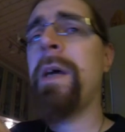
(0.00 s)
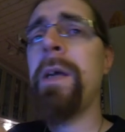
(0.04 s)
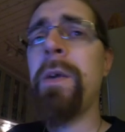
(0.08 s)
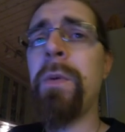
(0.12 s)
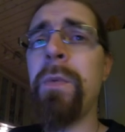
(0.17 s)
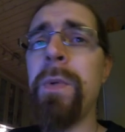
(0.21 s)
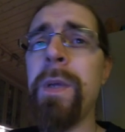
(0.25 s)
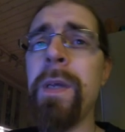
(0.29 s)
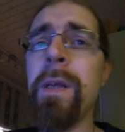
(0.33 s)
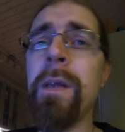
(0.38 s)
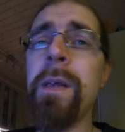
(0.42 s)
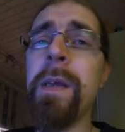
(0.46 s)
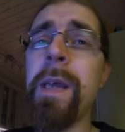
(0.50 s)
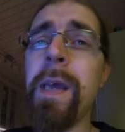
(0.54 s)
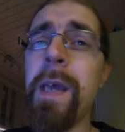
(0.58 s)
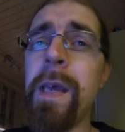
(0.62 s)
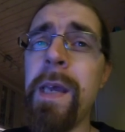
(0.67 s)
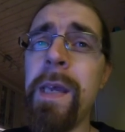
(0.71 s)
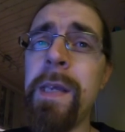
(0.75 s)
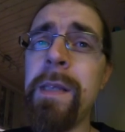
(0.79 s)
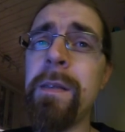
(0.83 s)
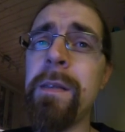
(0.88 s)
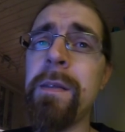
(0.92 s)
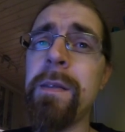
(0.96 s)
really
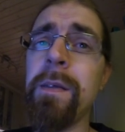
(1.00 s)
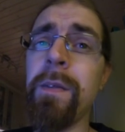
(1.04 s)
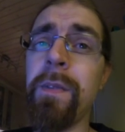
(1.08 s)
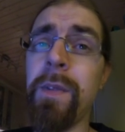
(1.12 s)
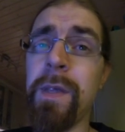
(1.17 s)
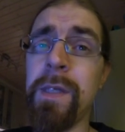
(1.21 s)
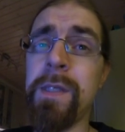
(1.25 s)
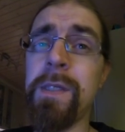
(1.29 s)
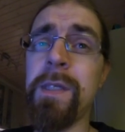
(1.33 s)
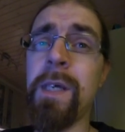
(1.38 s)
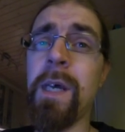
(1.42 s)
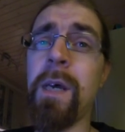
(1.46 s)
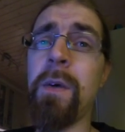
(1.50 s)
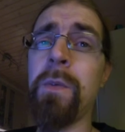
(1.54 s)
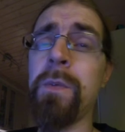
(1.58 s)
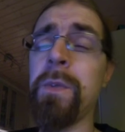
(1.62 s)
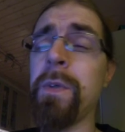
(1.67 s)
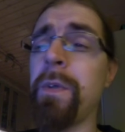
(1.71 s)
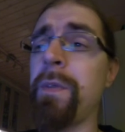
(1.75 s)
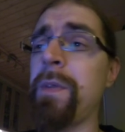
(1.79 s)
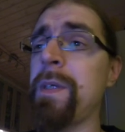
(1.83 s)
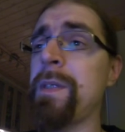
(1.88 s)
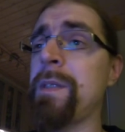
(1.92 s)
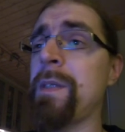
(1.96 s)
hate the sound
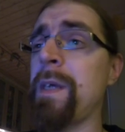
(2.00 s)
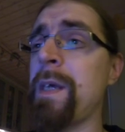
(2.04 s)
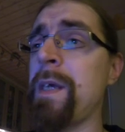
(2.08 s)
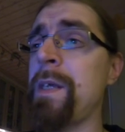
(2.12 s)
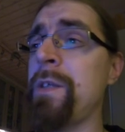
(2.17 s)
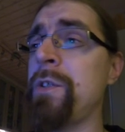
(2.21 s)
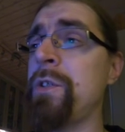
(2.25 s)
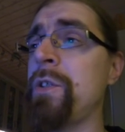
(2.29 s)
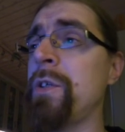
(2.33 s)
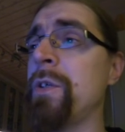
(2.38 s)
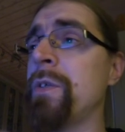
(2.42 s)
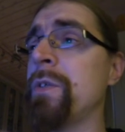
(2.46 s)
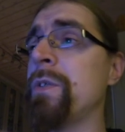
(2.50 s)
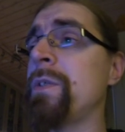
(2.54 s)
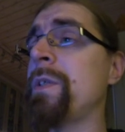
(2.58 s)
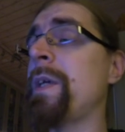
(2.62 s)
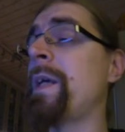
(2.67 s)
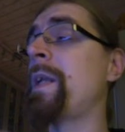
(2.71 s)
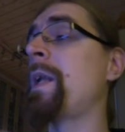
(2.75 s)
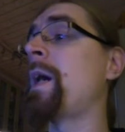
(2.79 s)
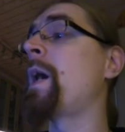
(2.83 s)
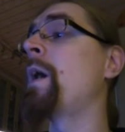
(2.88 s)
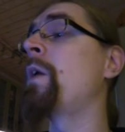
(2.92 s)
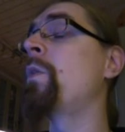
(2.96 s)
of these engines,
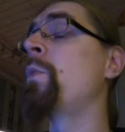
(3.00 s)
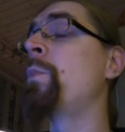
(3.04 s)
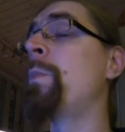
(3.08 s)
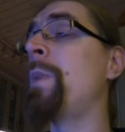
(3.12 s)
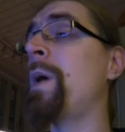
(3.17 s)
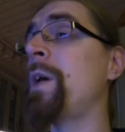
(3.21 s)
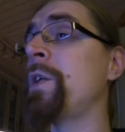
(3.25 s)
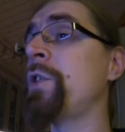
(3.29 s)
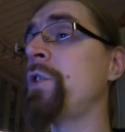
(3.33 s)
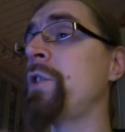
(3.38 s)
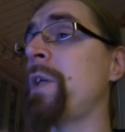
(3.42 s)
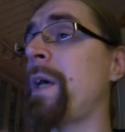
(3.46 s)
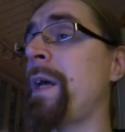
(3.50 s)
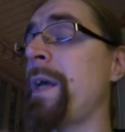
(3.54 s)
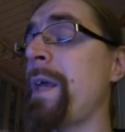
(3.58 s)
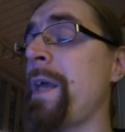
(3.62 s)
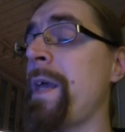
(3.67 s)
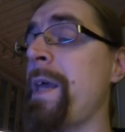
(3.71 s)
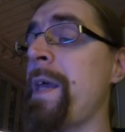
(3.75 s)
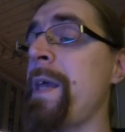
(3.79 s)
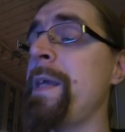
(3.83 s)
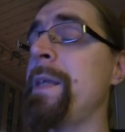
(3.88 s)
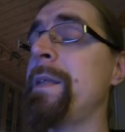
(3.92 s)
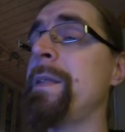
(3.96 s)
and how much I
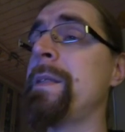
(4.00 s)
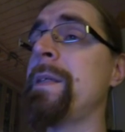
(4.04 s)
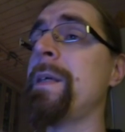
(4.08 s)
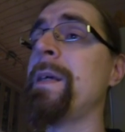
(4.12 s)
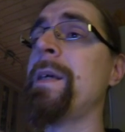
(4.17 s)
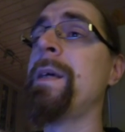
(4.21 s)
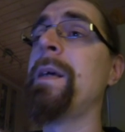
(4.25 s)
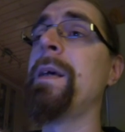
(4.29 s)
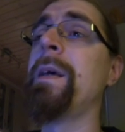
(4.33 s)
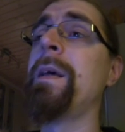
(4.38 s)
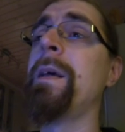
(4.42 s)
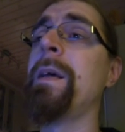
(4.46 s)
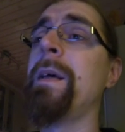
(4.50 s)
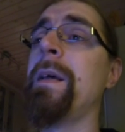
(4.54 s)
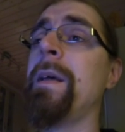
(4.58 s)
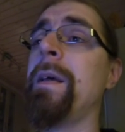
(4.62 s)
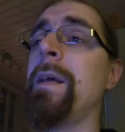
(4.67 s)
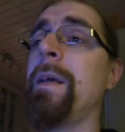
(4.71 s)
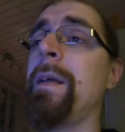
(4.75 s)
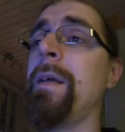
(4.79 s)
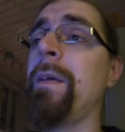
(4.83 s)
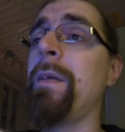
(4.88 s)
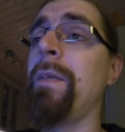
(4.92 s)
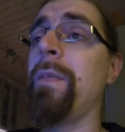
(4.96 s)
hate
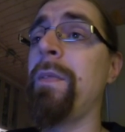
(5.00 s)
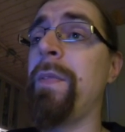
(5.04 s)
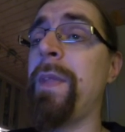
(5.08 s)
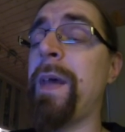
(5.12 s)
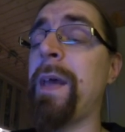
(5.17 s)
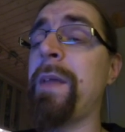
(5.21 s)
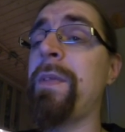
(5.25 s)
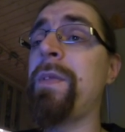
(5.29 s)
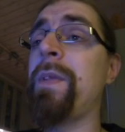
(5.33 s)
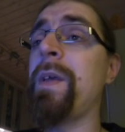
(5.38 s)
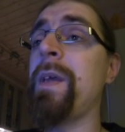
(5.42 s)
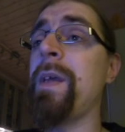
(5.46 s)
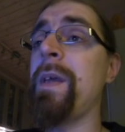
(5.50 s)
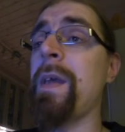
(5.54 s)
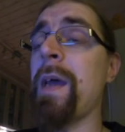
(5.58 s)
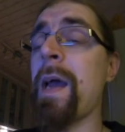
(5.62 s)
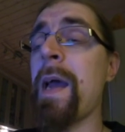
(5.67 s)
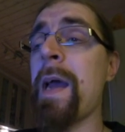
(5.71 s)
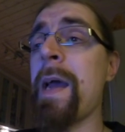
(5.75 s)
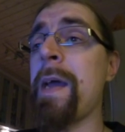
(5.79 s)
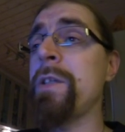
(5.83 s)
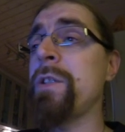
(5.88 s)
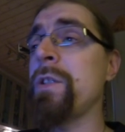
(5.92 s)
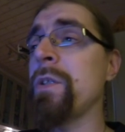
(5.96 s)
that they
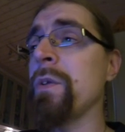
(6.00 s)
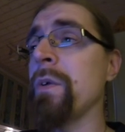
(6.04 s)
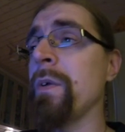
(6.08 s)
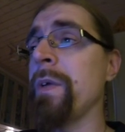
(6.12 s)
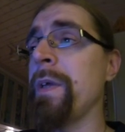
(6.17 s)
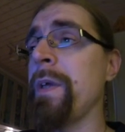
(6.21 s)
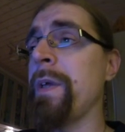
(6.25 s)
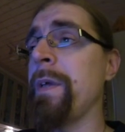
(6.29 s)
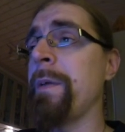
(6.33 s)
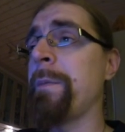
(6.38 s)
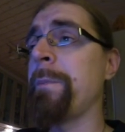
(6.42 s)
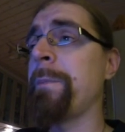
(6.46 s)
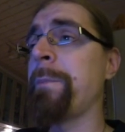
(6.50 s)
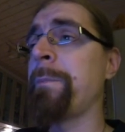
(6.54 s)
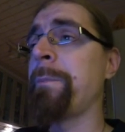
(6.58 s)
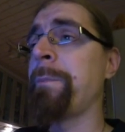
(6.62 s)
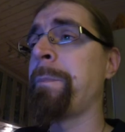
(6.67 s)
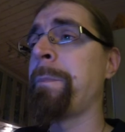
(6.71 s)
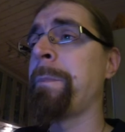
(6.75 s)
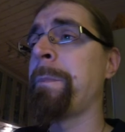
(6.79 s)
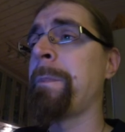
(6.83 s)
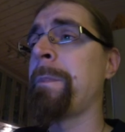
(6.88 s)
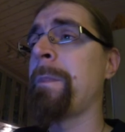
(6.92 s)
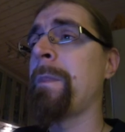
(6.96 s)
actually
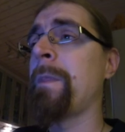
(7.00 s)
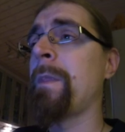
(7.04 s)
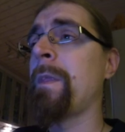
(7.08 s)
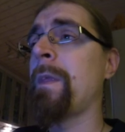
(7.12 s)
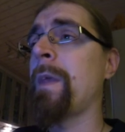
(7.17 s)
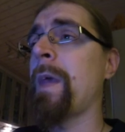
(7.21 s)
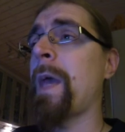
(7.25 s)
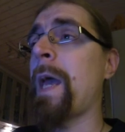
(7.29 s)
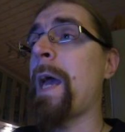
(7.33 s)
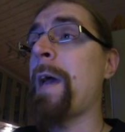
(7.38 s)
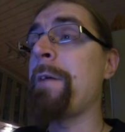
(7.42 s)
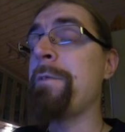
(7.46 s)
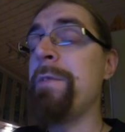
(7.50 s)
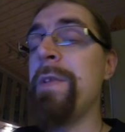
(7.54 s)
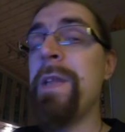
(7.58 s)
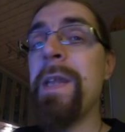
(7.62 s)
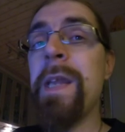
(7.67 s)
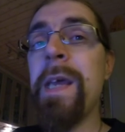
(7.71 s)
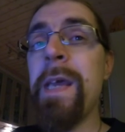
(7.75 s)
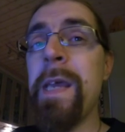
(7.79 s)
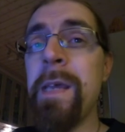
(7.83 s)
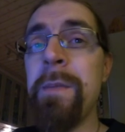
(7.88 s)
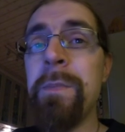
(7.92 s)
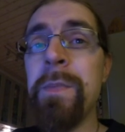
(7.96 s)
have
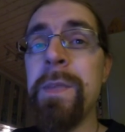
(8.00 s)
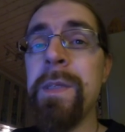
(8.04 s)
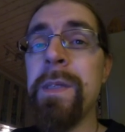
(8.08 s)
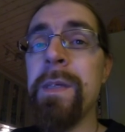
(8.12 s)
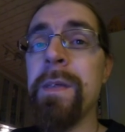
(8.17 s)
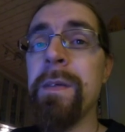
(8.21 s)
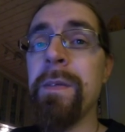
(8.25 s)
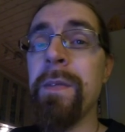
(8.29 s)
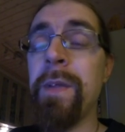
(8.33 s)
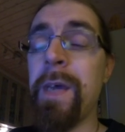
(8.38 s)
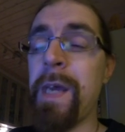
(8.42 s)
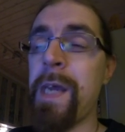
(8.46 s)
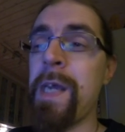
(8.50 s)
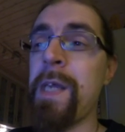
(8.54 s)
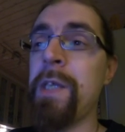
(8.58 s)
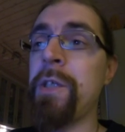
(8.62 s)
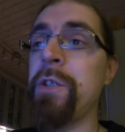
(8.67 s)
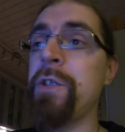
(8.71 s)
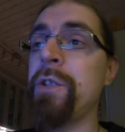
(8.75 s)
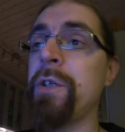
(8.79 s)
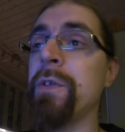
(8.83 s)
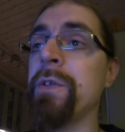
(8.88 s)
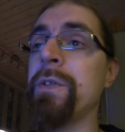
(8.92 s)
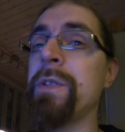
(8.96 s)
named the
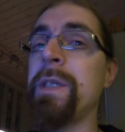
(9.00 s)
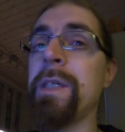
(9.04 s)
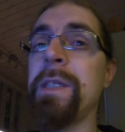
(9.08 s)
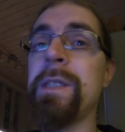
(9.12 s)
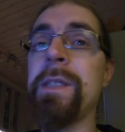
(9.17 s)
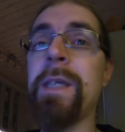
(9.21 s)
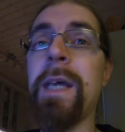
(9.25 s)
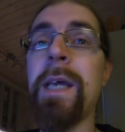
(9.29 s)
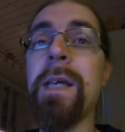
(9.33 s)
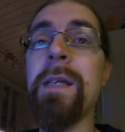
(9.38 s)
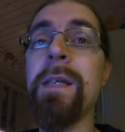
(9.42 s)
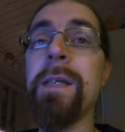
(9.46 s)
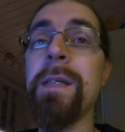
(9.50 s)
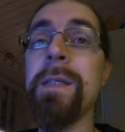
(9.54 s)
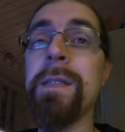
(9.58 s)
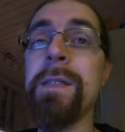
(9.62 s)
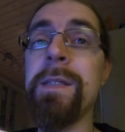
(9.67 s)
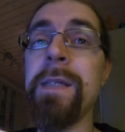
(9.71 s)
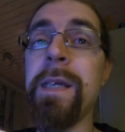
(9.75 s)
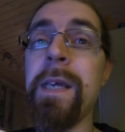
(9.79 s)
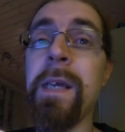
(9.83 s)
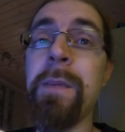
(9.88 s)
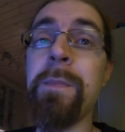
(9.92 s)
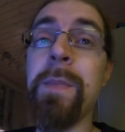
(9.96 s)
engines exactly the
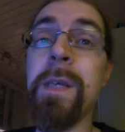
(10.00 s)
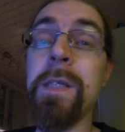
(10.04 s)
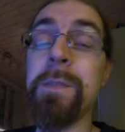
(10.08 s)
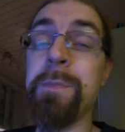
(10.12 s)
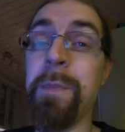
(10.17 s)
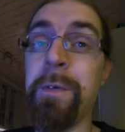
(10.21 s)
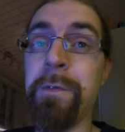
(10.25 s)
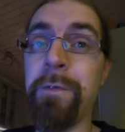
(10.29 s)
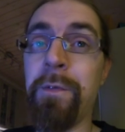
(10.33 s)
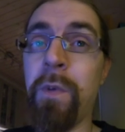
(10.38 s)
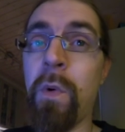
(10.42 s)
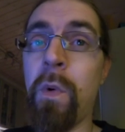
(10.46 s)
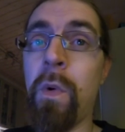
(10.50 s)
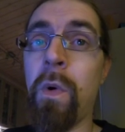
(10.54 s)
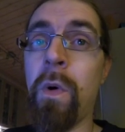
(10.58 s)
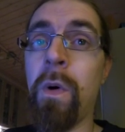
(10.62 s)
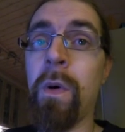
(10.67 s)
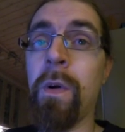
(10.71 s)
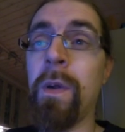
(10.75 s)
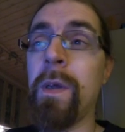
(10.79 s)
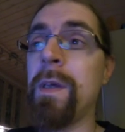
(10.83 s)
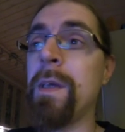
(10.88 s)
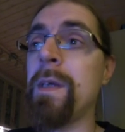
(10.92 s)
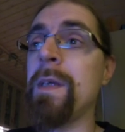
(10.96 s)
same as before.
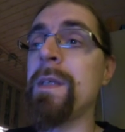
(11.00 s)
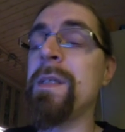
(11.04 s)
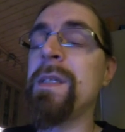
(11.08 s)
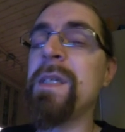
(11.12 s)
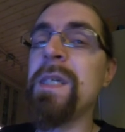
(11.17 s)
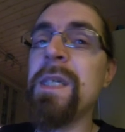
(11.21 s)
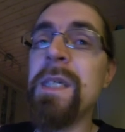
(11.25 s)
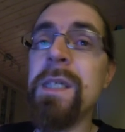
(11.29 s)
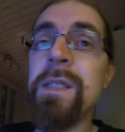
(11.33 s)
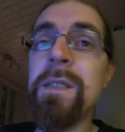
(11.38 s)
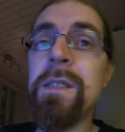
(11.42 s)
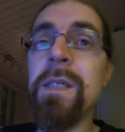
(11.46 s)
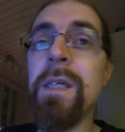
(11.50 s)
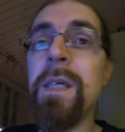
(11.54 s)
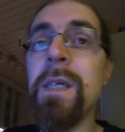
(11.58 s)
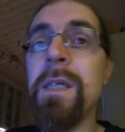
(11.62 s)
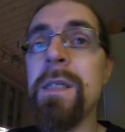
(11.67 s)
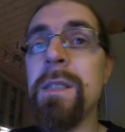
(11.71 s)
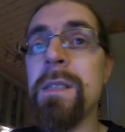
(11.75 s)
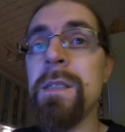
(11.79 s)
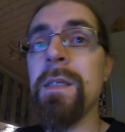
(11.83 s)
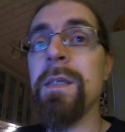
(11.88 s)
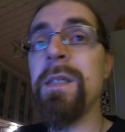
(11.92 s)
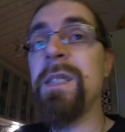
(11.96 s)

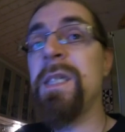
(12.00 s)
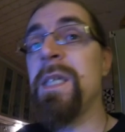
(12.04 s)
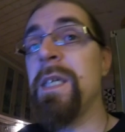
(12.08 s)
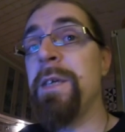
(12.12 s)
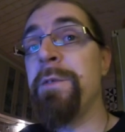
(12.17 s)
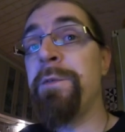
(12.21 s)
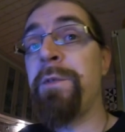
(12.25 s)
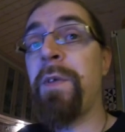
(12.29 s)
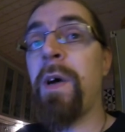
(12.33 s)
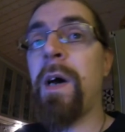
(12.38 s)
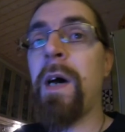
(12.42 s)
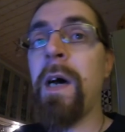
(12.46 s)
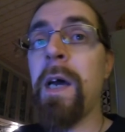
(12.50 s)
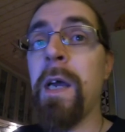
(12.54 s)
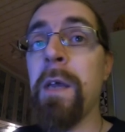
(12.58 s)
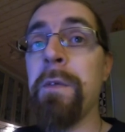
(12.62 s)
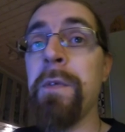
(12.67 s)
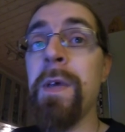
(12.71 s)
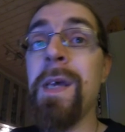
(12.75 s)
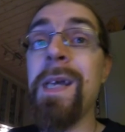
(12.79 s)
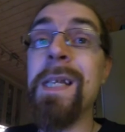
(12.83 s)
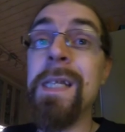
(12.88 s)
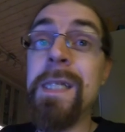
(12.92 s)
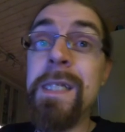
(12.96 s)
T6, T5,
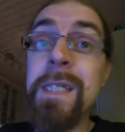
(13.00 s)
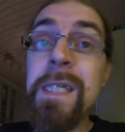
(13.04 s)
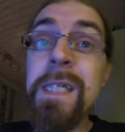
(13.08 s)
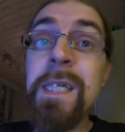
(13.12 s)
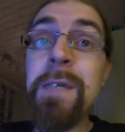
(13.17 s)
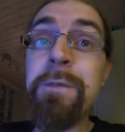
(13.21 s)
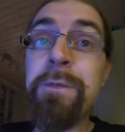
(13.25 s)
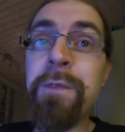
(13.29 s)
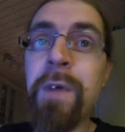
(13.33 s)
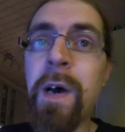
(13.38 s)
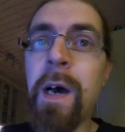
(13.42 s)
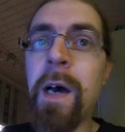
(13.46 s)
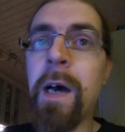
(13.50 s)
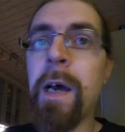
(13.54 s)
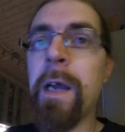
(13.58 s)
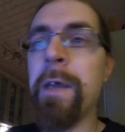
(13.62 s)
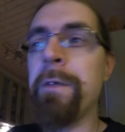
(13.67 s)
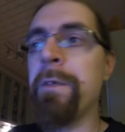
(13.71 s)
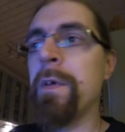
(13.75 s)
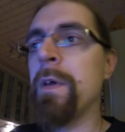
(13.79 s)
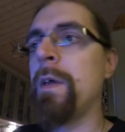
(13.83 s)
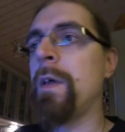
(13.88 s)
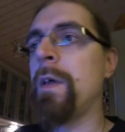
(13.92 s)
D5,